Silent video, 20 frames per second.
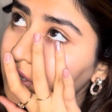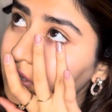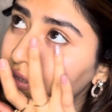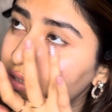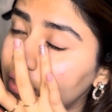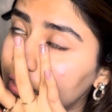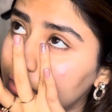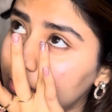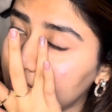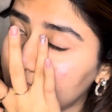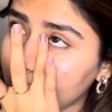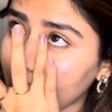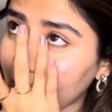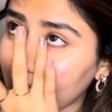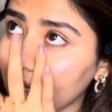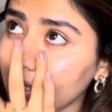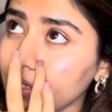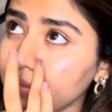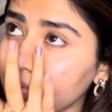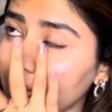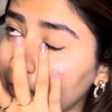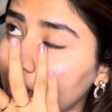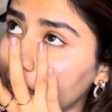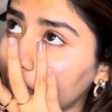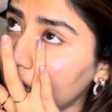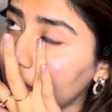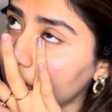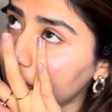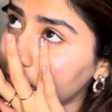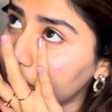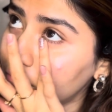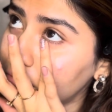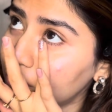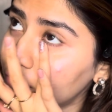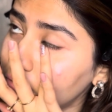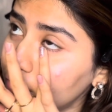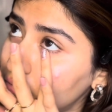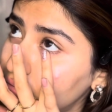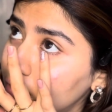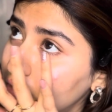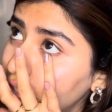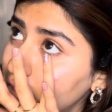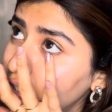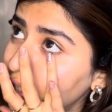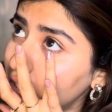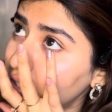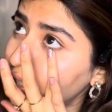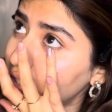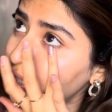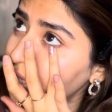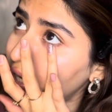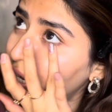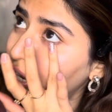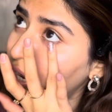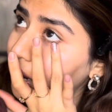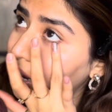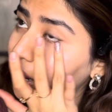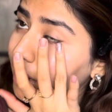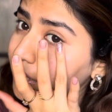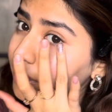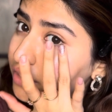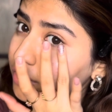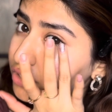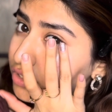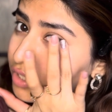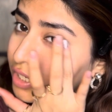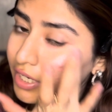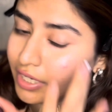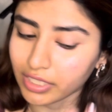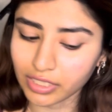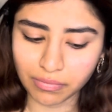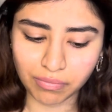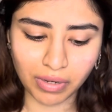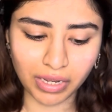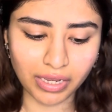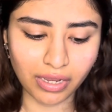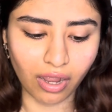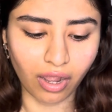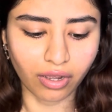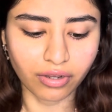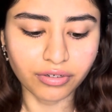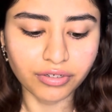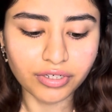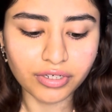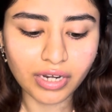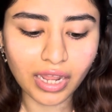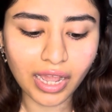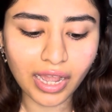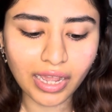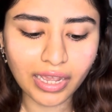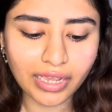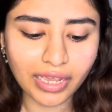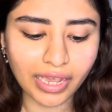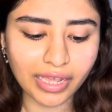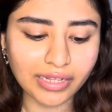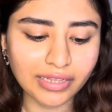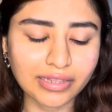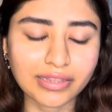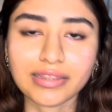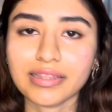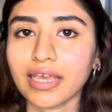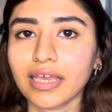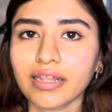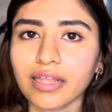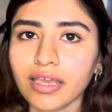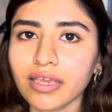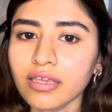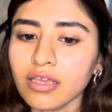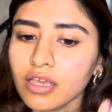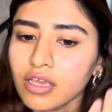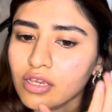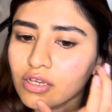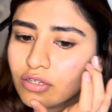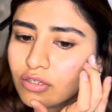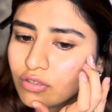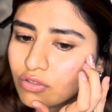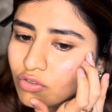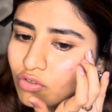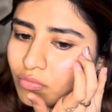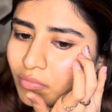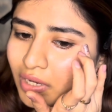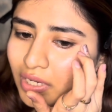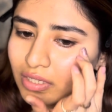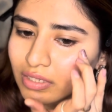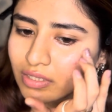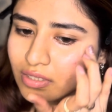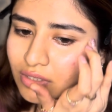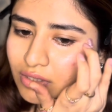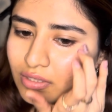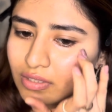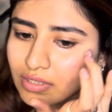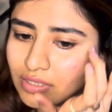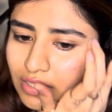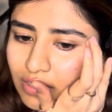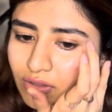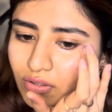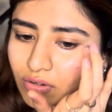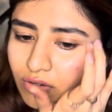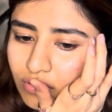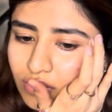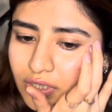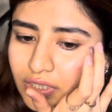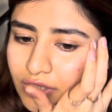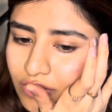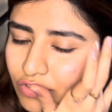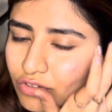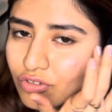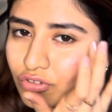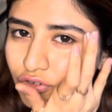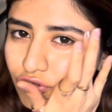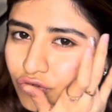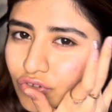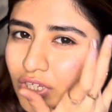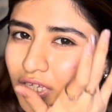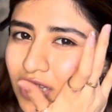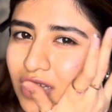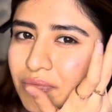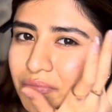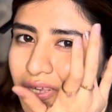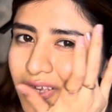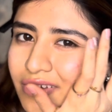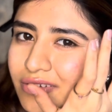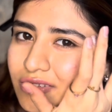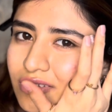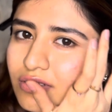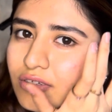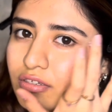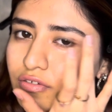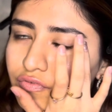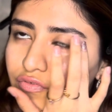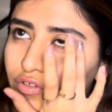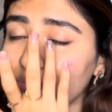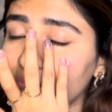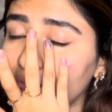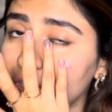the time I really hydrate my under eye and then I do my concealer, it really makes a difference.